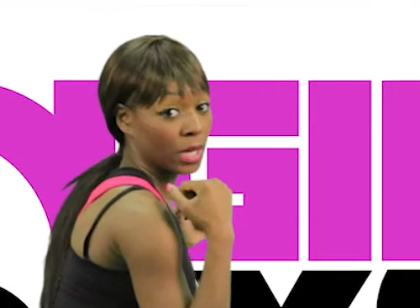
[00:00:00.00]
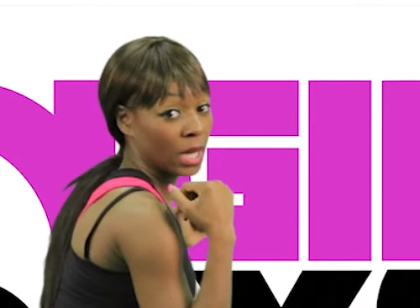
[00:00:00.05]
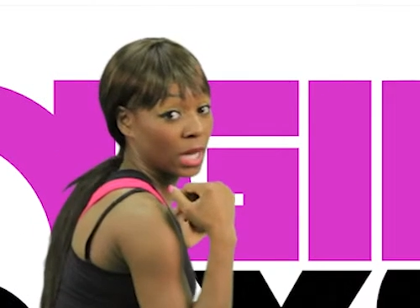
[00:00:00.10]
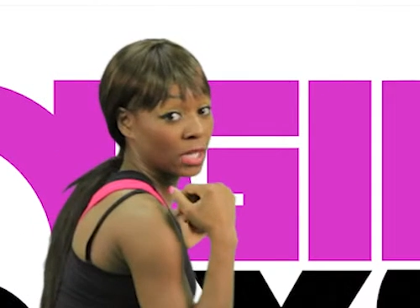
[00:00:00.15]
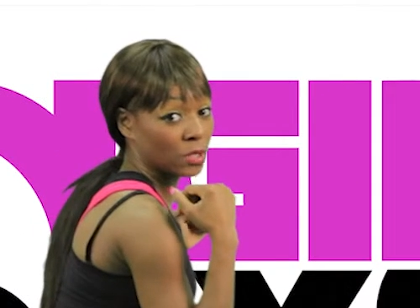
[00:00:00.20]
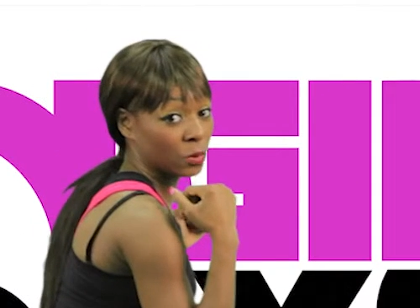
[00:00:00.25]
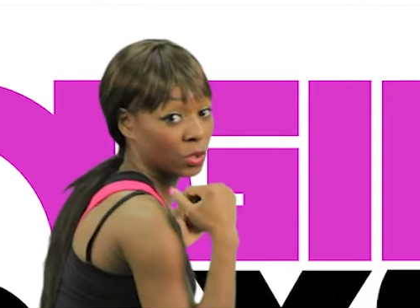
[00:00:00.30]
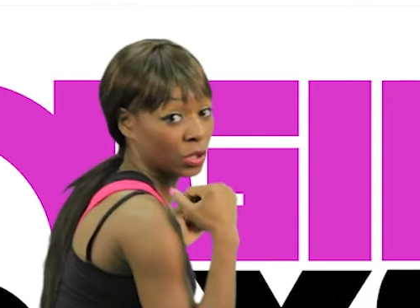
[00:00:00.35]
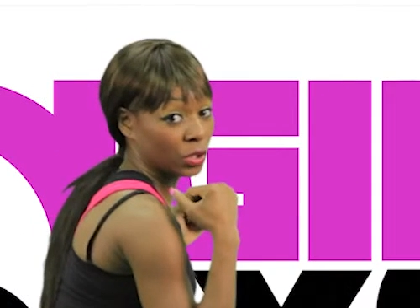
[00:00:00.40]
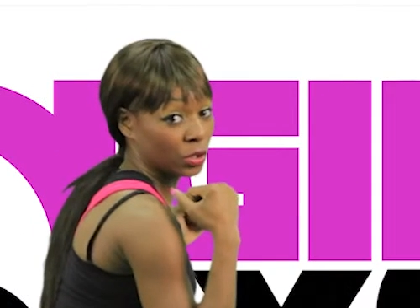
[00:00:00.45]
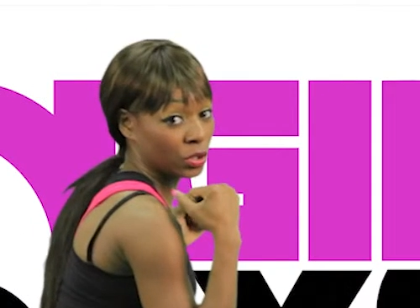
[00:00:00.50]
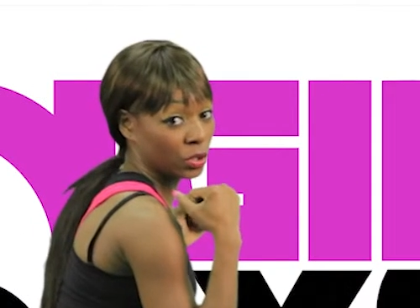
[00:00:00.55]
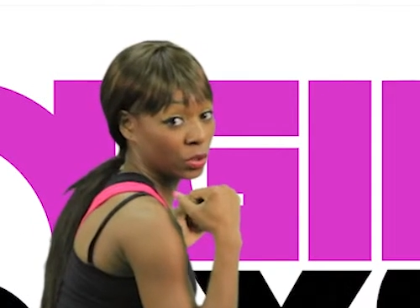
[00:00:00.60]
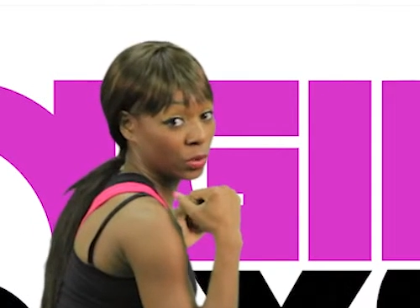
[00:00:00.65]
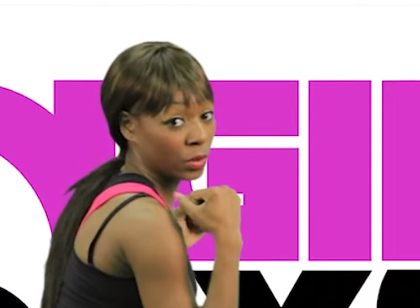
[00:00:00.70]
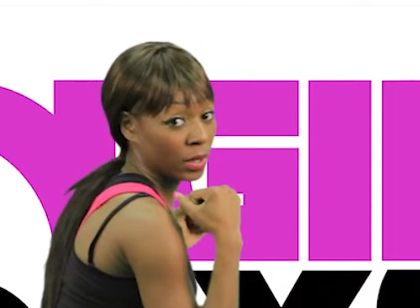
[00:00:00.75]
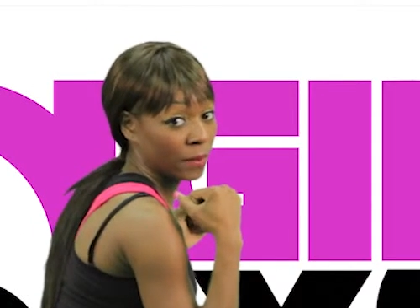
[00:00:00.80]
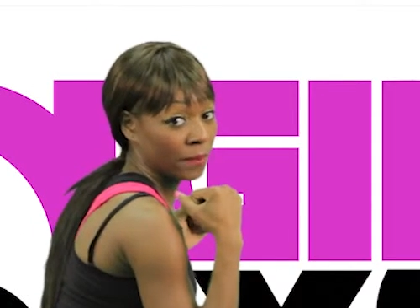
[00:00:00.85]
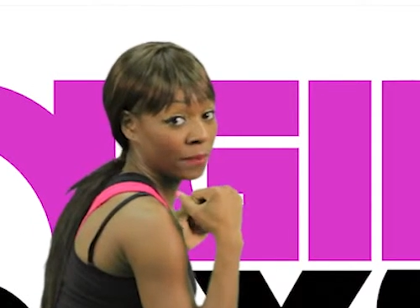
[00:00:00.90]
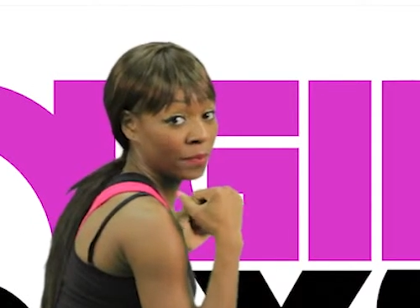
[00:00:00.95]
because when you
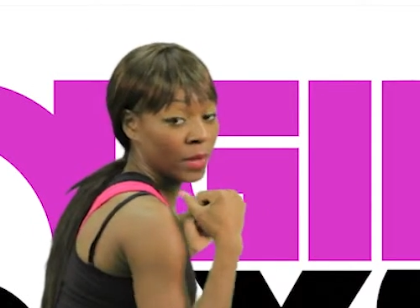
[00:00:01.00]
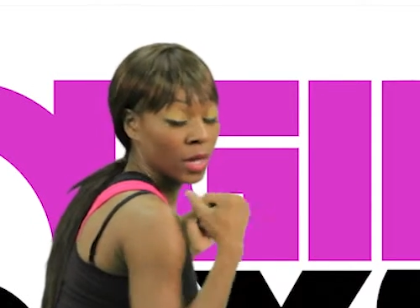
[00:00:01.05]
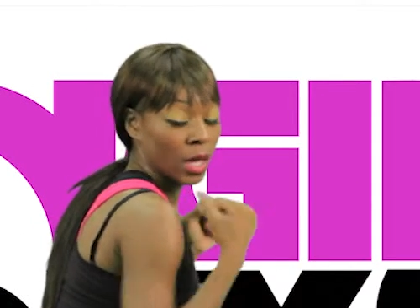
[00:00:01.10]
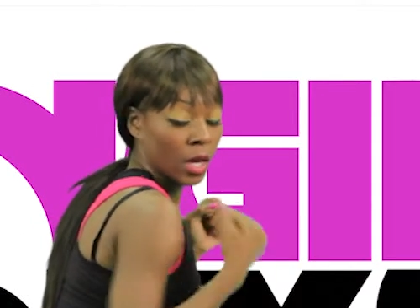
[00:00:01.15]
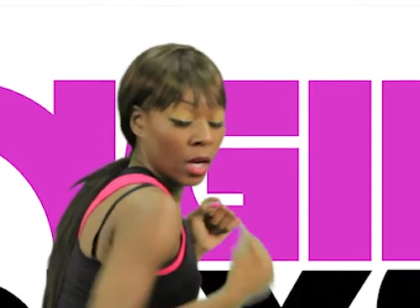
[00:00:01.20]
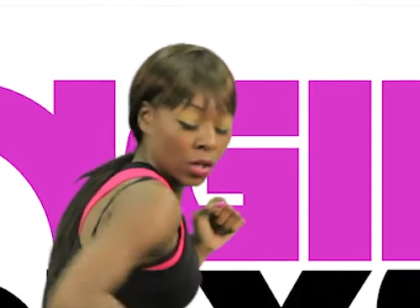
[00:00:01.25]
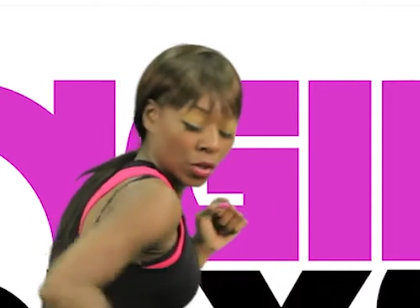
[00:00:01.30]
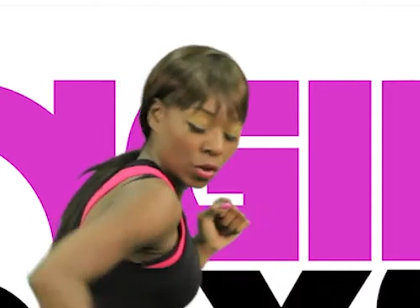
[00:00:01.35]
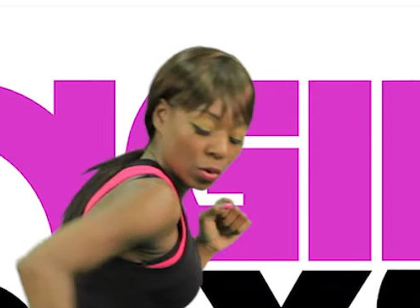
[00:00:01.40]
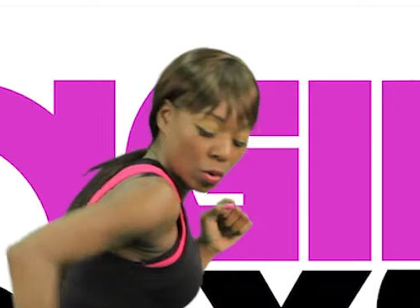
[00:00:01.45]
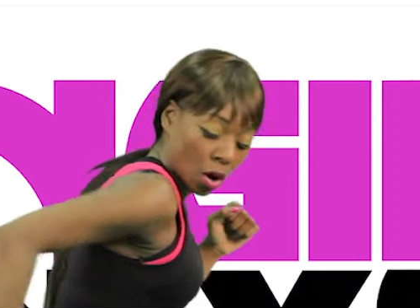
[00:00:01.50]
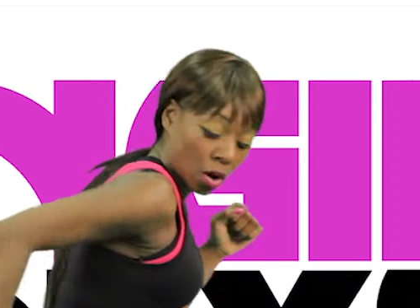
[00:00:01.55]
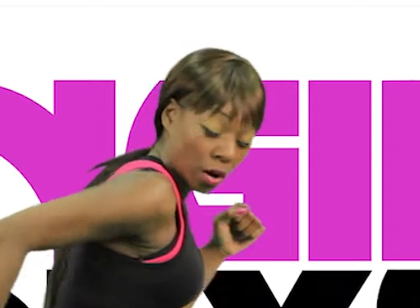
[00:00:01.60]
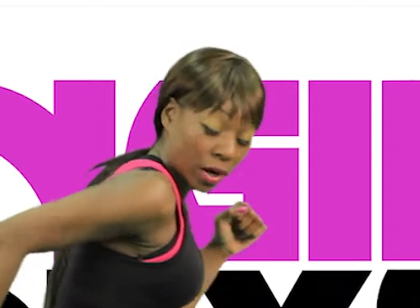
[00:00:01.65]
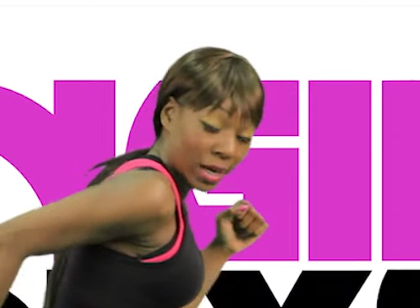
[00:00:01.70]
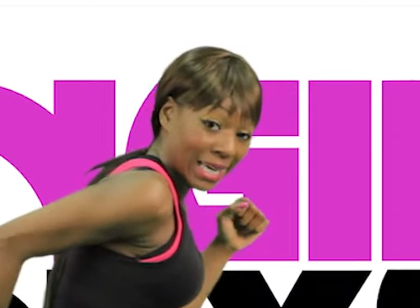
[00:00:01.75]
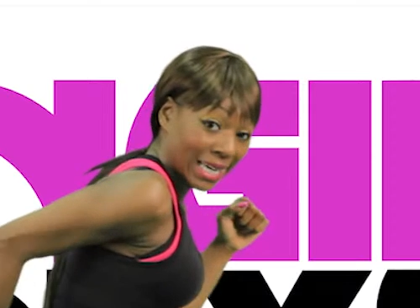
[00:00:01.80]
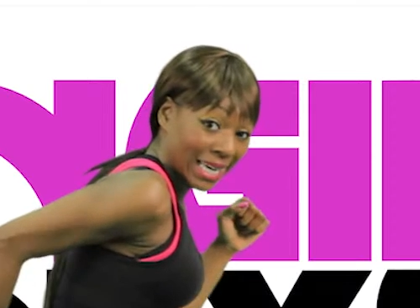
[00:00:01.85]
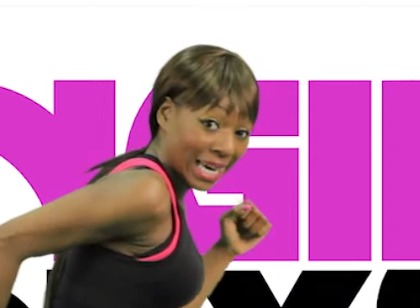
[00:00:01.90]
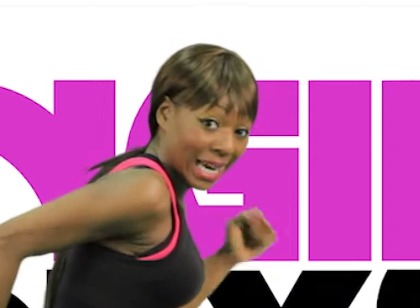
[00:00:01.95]
do it, you
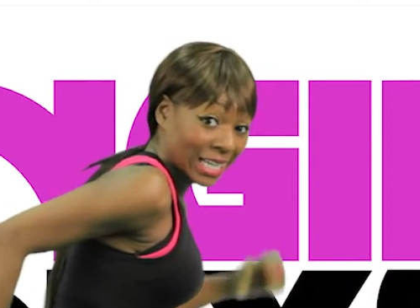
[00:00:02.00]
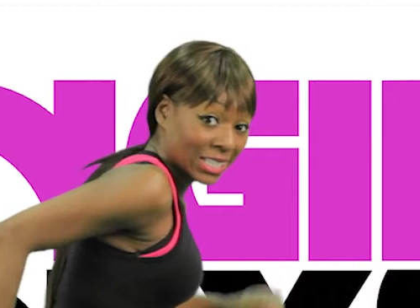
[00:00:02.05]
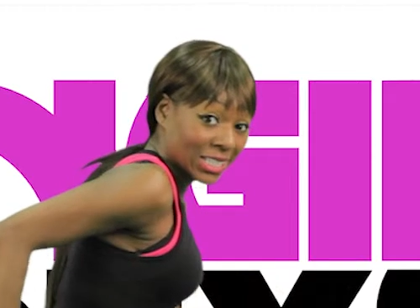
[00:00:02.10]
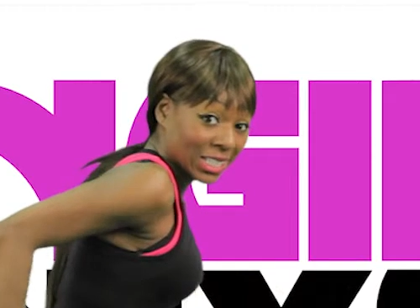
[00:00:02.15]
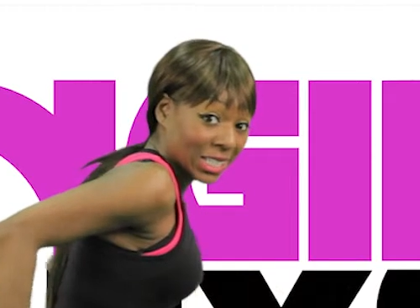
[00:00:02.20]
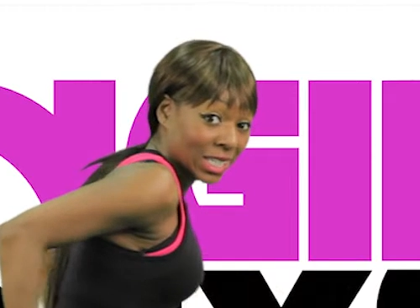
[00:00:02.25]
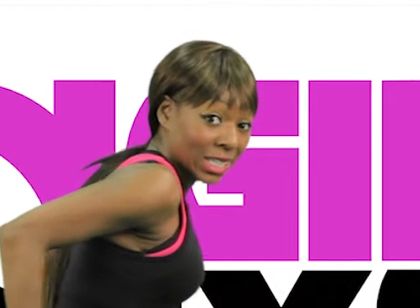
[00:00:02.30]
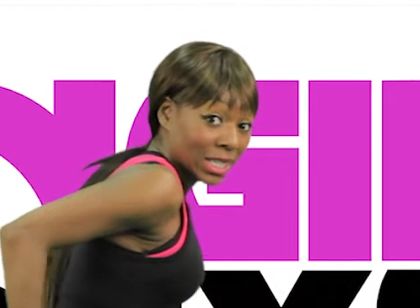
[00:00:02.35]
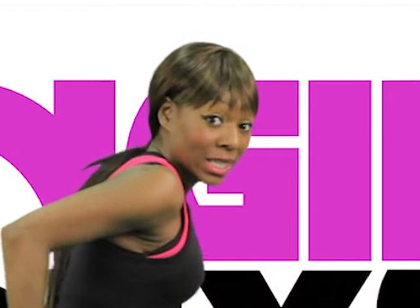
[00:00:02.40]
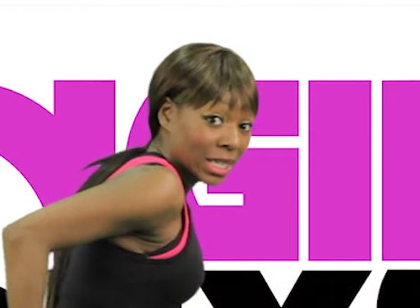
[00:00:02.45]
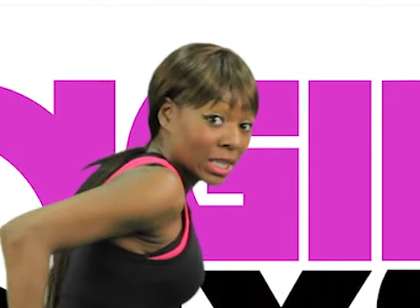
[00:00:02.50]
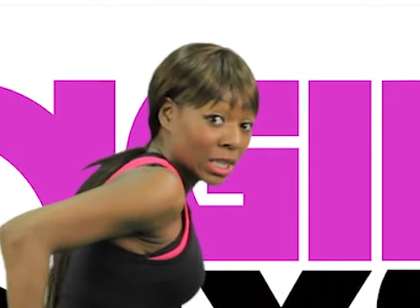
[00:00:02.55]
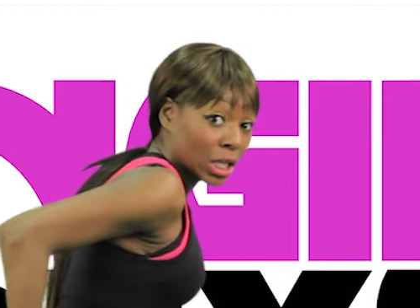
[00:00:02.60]
are engaging